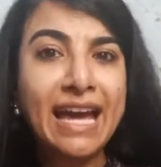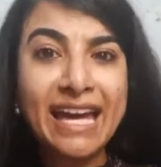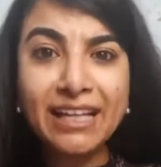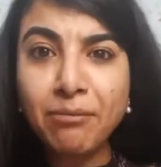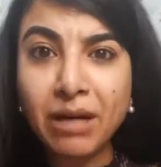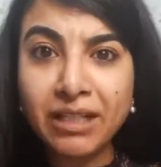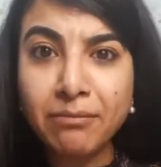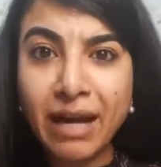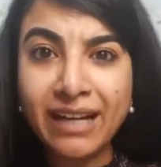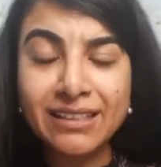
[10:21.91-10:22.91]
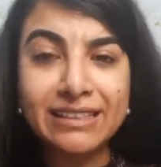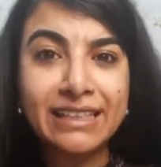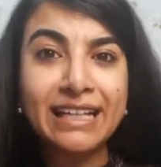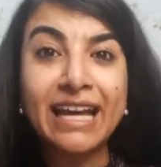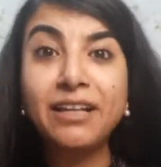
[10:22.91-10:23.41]
any money
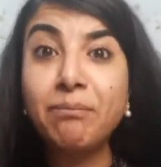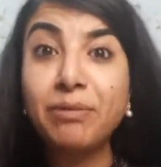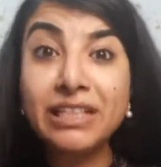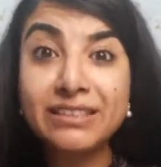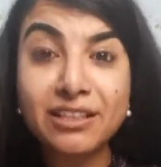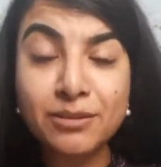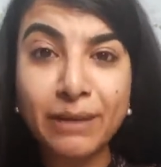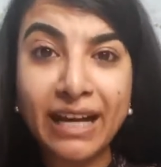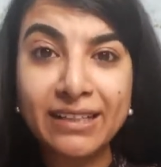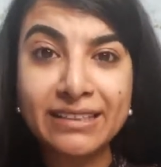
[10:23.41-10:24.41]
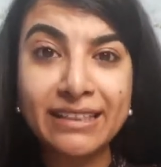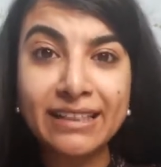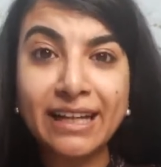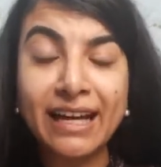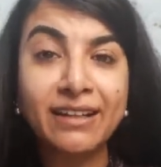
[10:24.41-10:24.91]
magazine, any business magazine
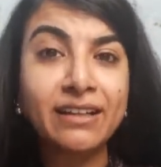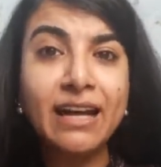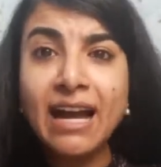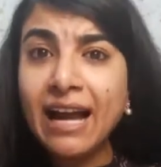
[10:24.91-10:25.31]
that I read,